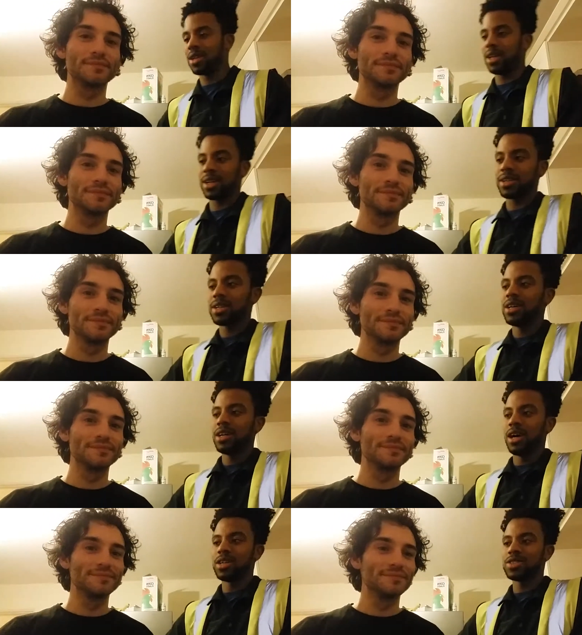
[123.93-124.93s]
Speaker 1: look like
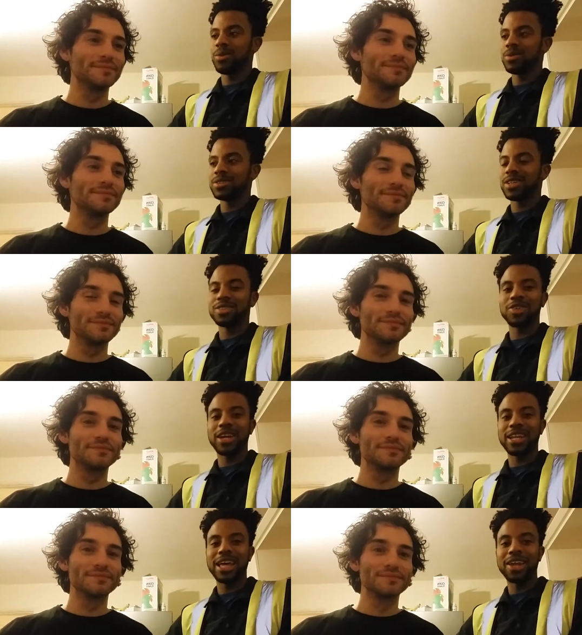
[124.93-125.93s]
uh, someone's uh,
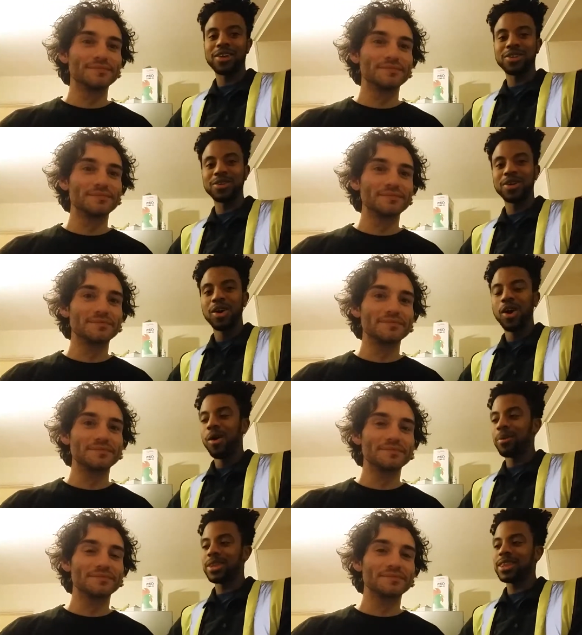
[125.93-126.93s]
trying to hit on you.
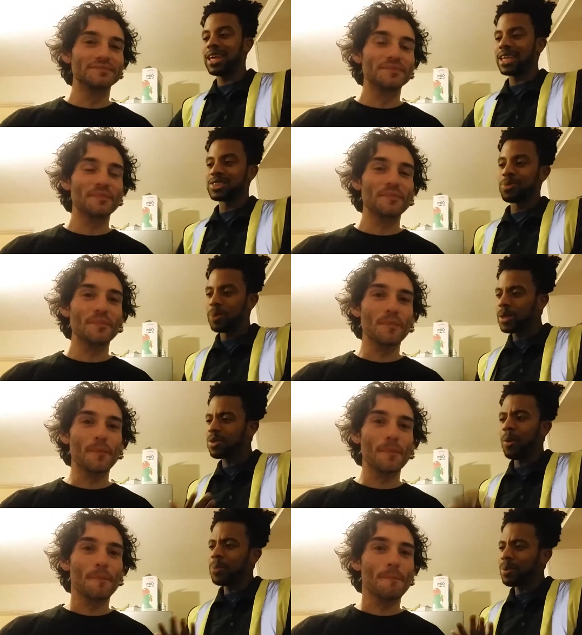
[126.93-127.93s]
But the thing is, pe-
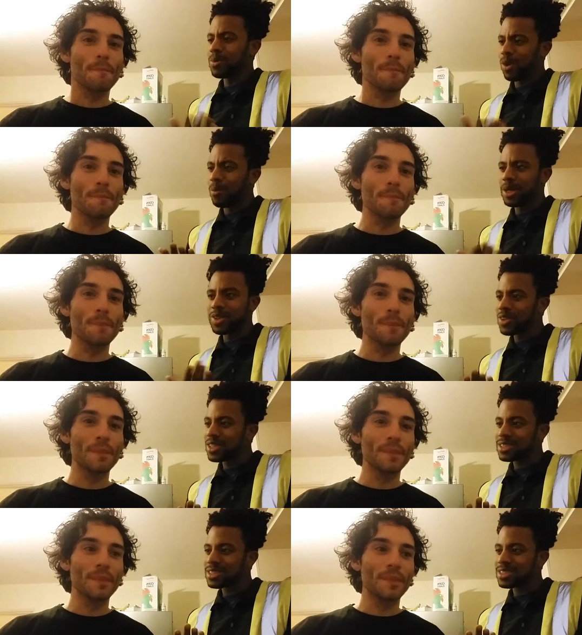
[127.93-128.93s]
don't people normally do
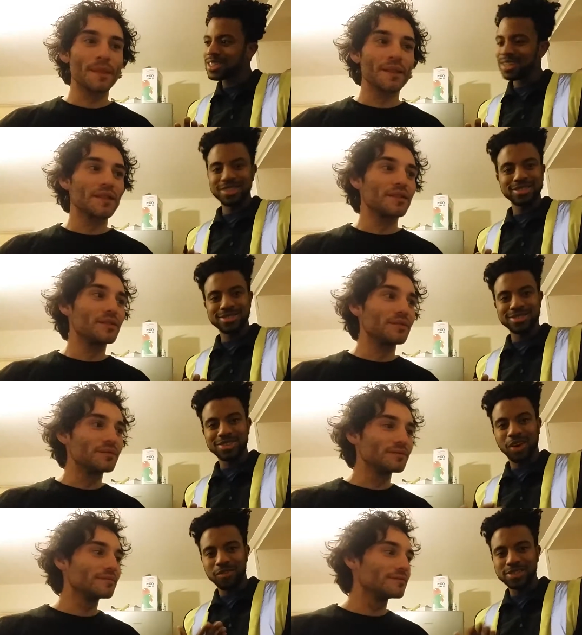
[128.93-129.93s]
this in
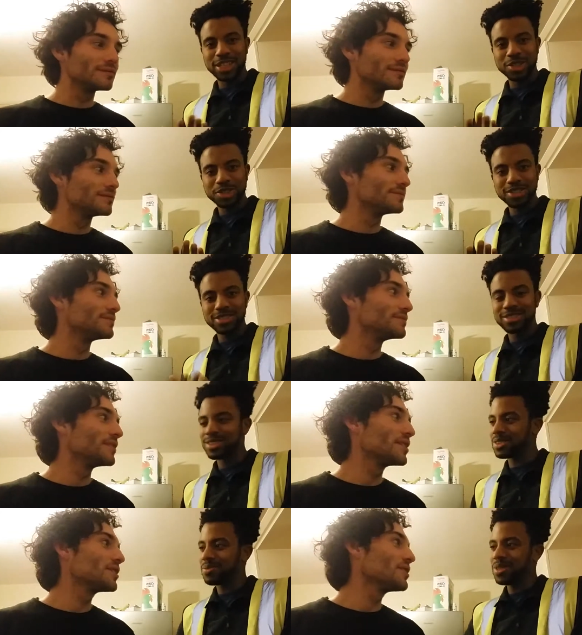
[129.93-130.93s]
Speaker 2: conversation?
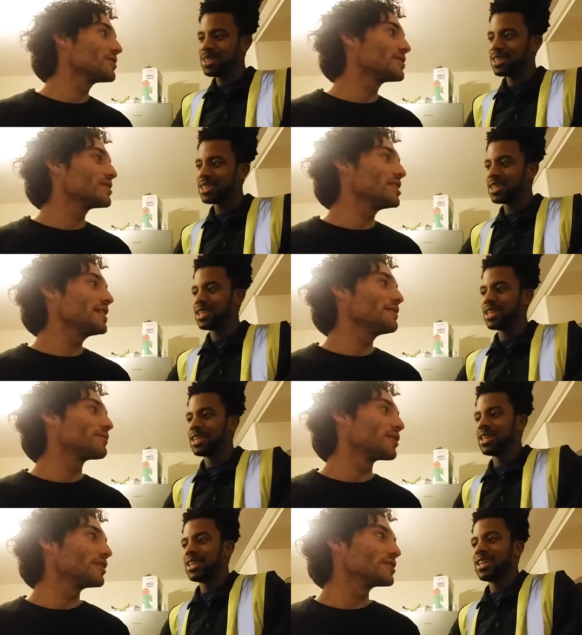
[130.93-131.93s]
But the cheeky
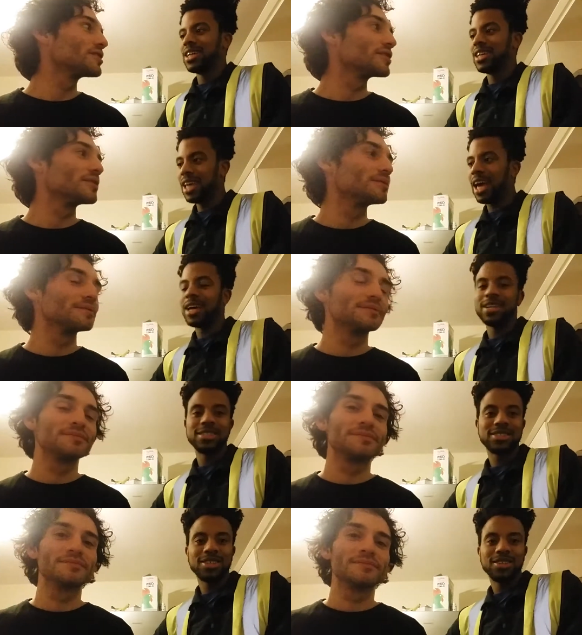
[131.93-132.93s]
flirts. Yeah.
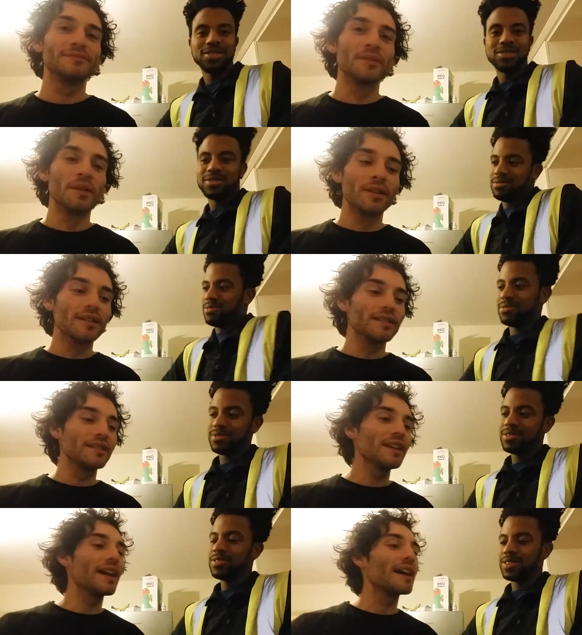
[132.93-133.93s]
So.
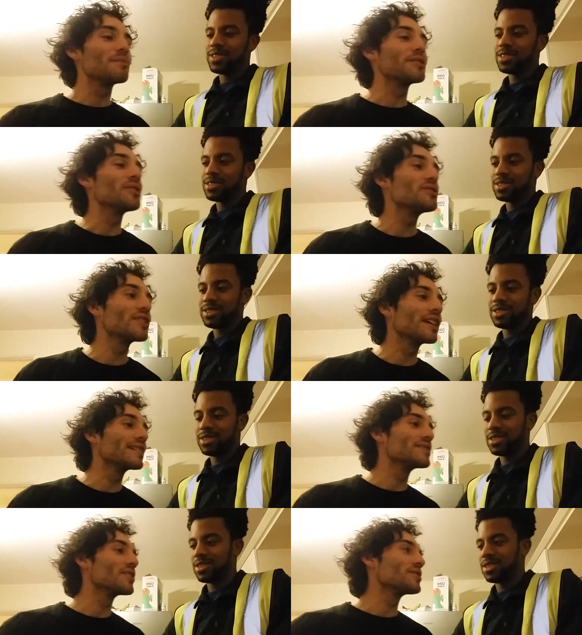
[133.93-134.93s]
Yeah, but usually
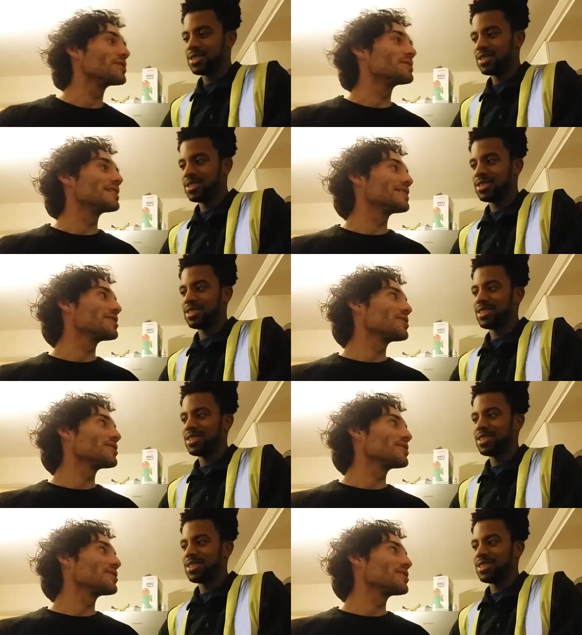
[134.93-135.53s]
it's not your it's